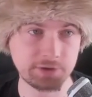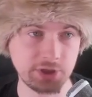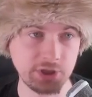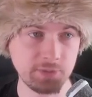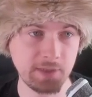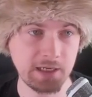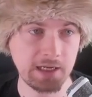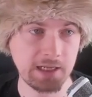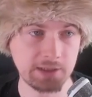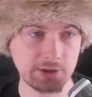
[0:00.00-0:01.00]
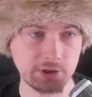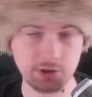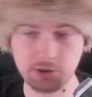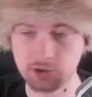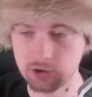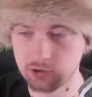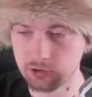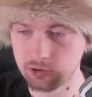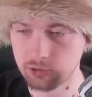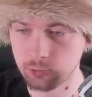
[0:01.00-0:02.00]
change my culture.
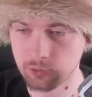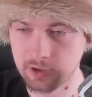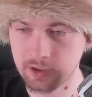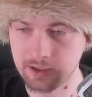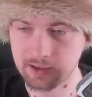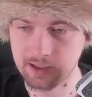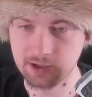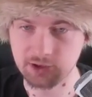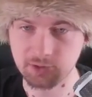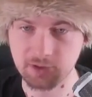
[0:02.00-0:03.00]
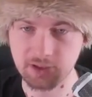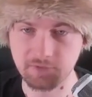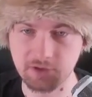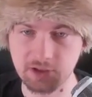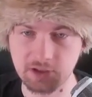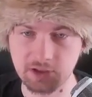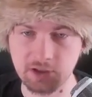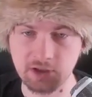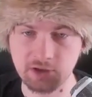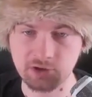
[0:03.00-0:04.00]
What the hell cultures we are having here?
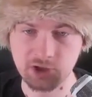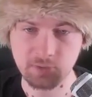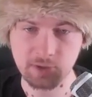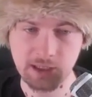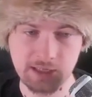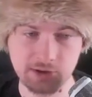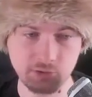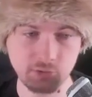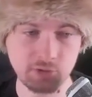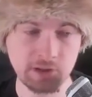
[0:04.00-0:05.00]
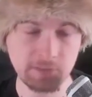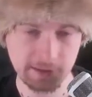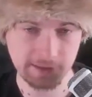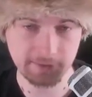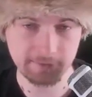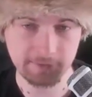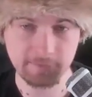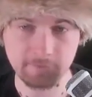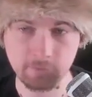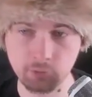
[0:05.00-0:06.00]
Change my culture to Tibetan
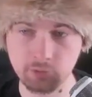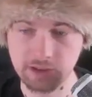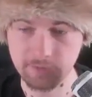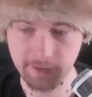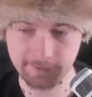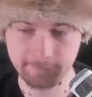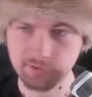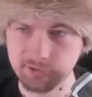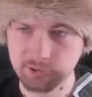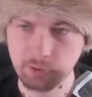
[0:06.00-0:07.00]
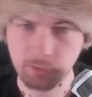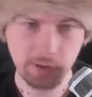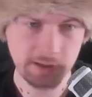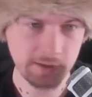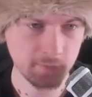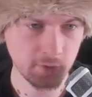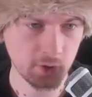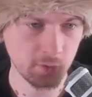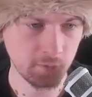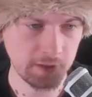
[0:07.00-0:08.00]
and form Tibet. So while waiting
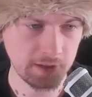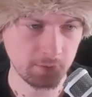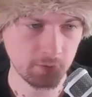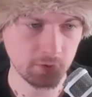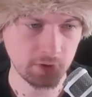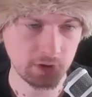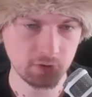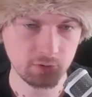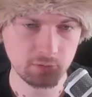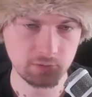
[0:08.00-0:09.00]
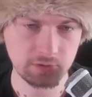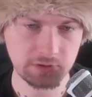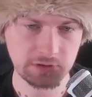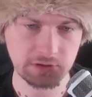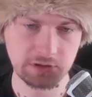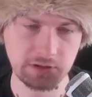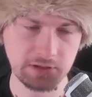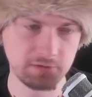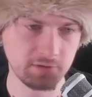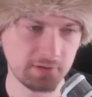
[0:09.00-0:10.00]
for everything, I'm gonna go uh,
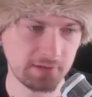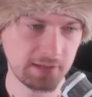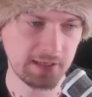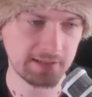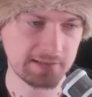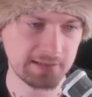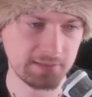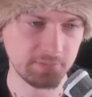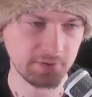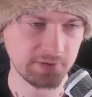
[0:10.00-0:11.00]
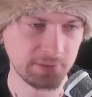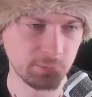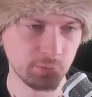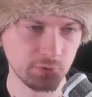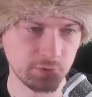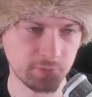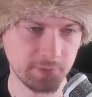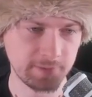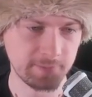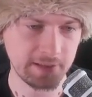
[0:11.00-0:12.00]
and not attack Assam because I'm warned
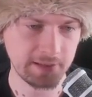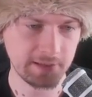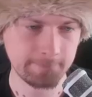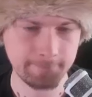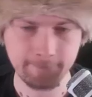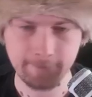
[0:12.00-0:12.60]
by Bengal.